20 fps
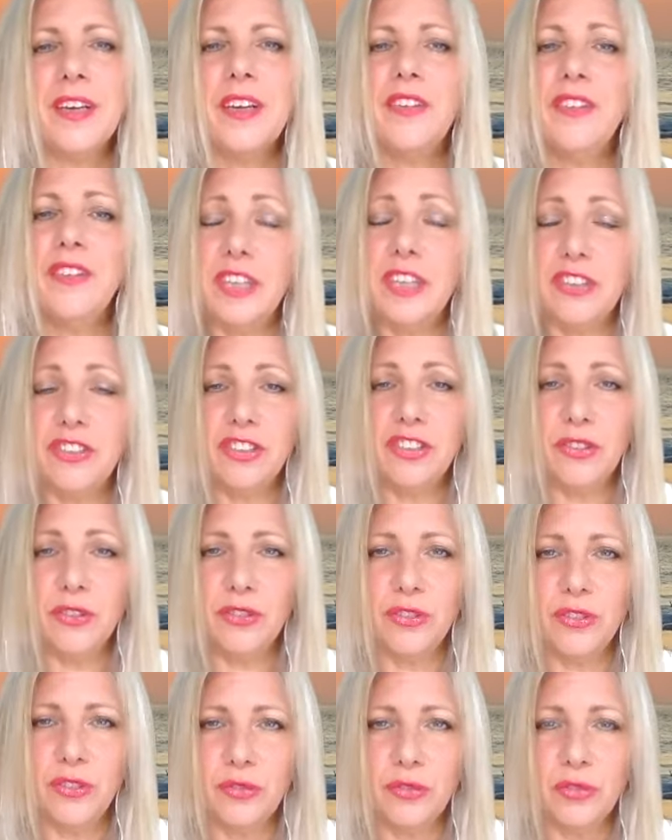Dear
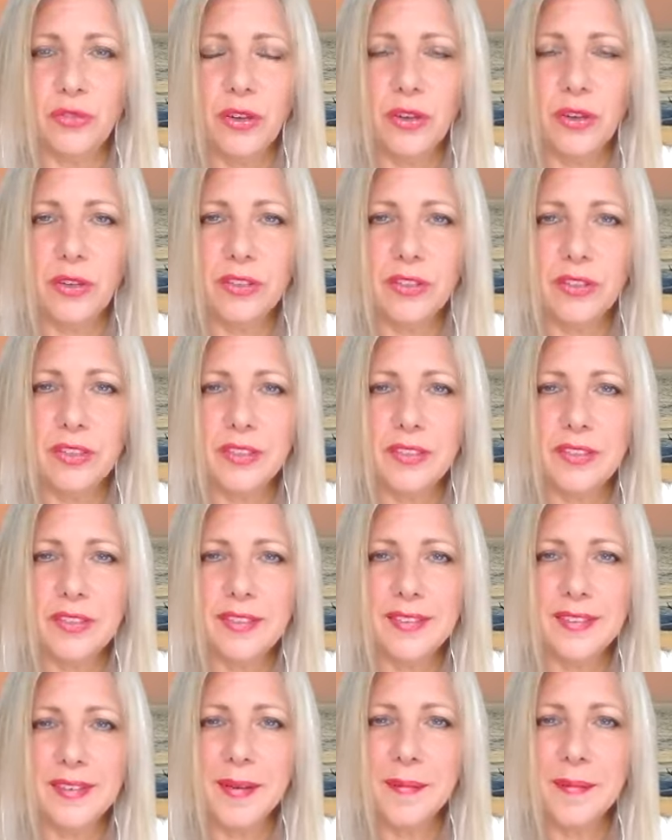children of God,
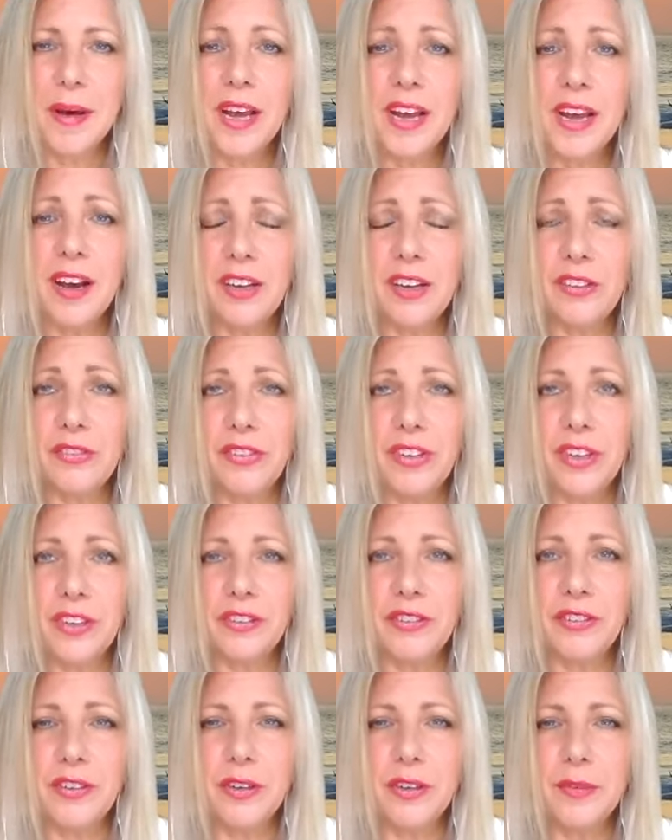my eyes
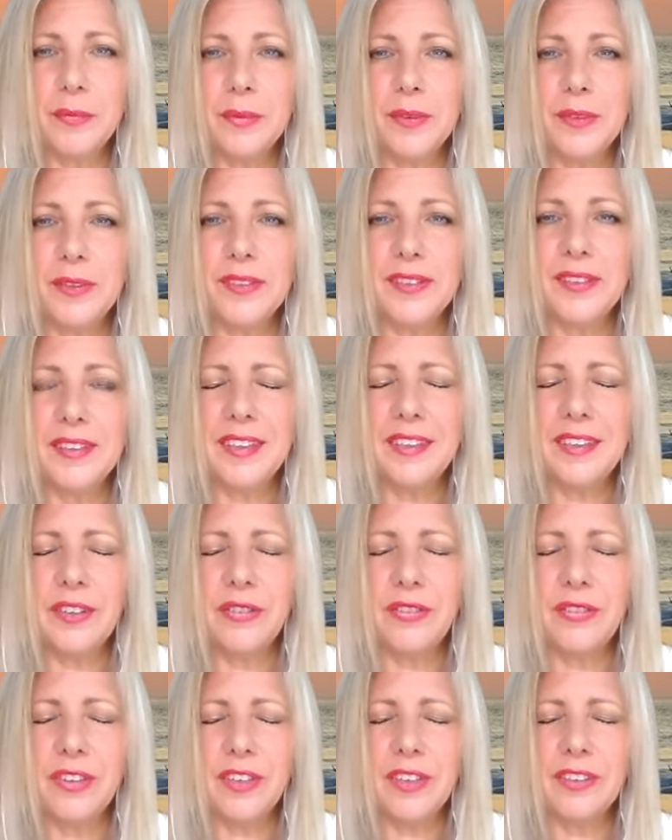flutter open in the
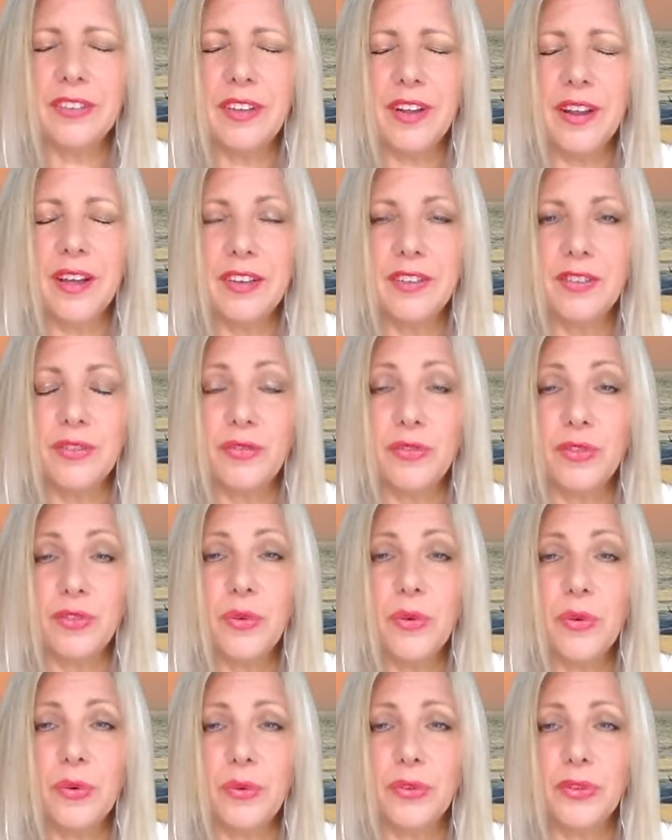first light of
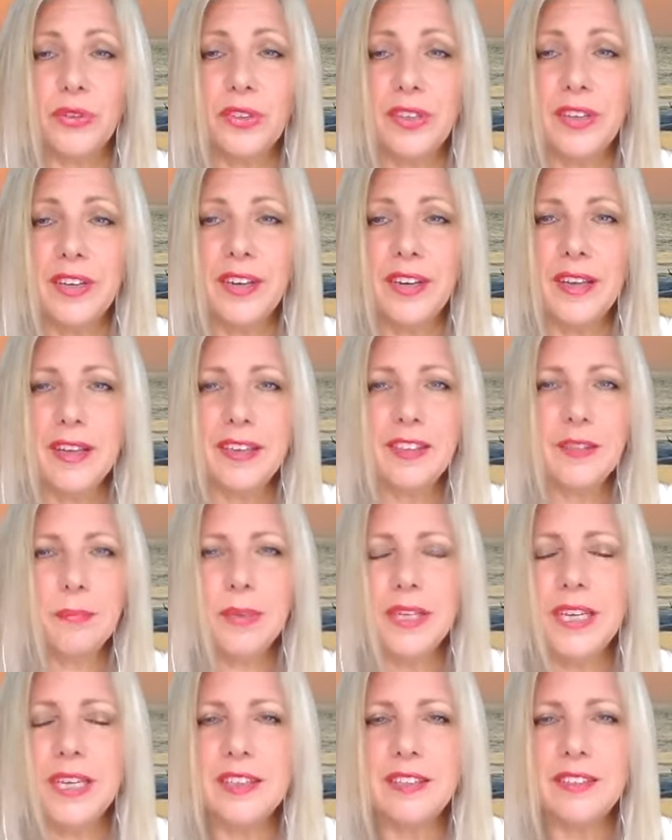dawn. It's
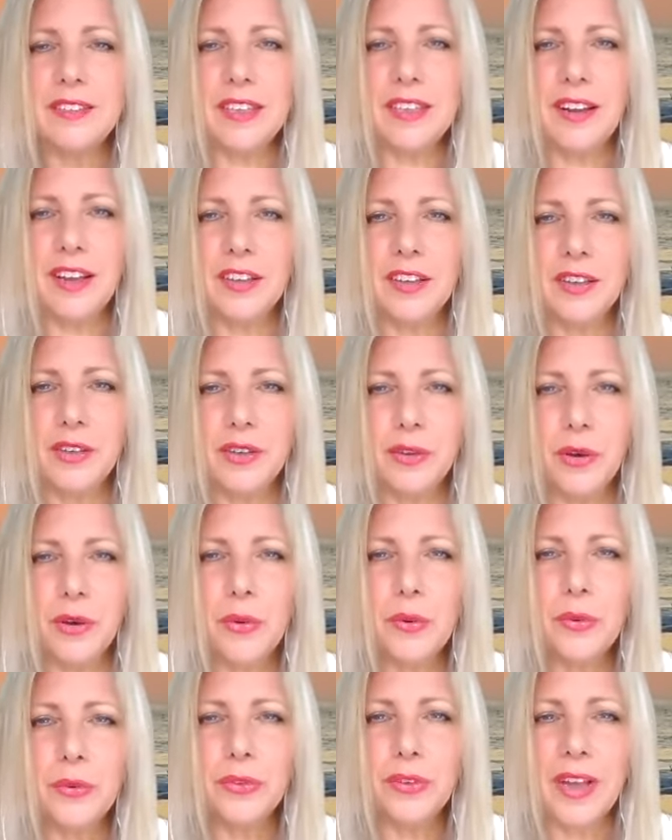piercing like a
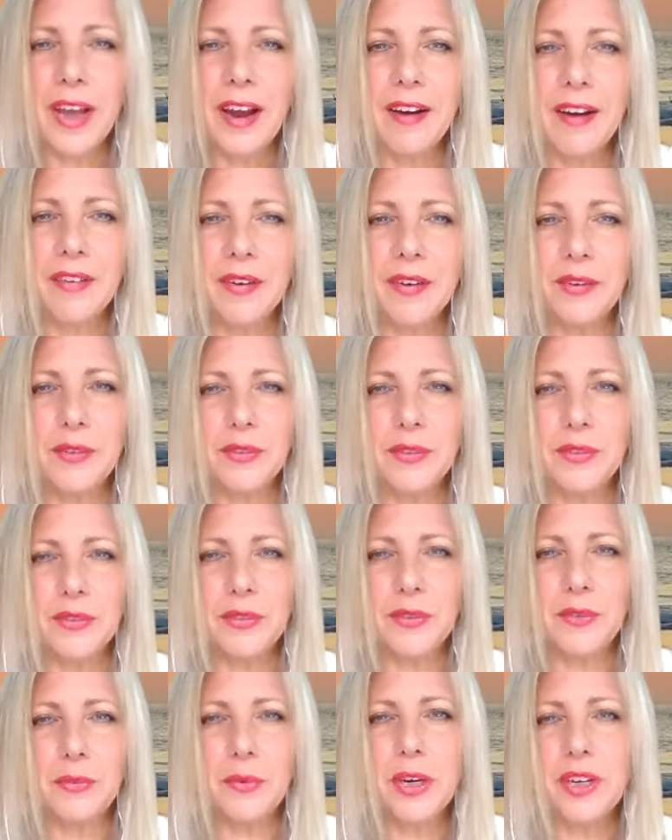golden arrow
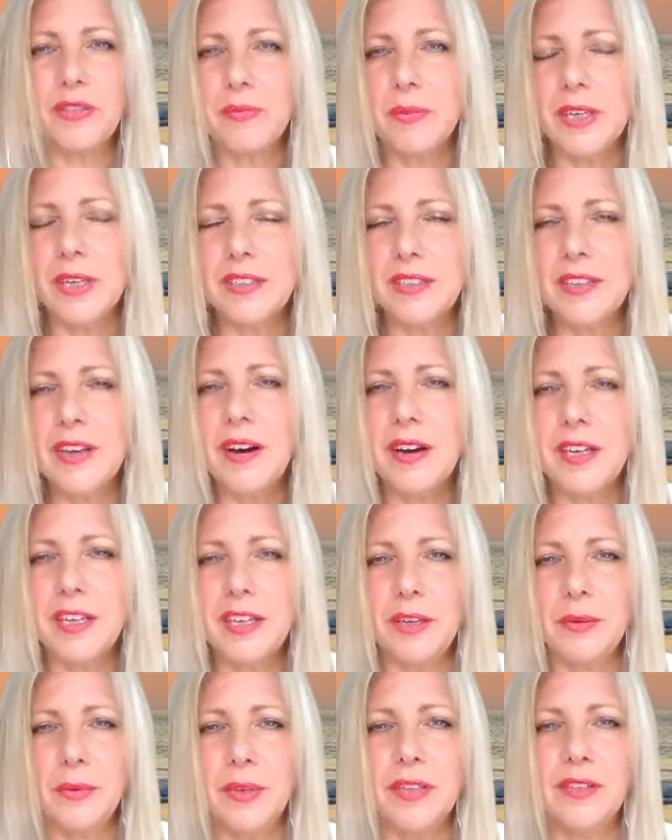through one of my
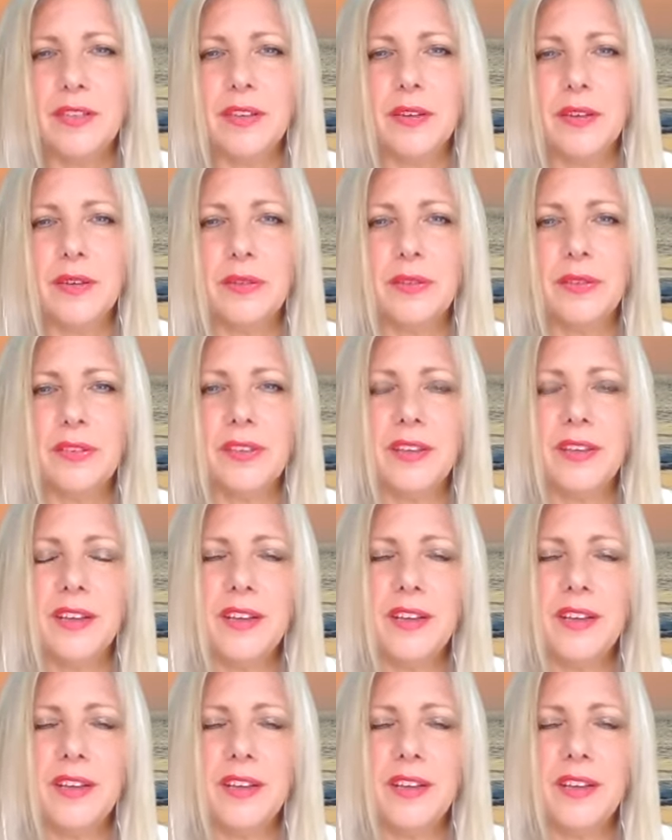tiny windows.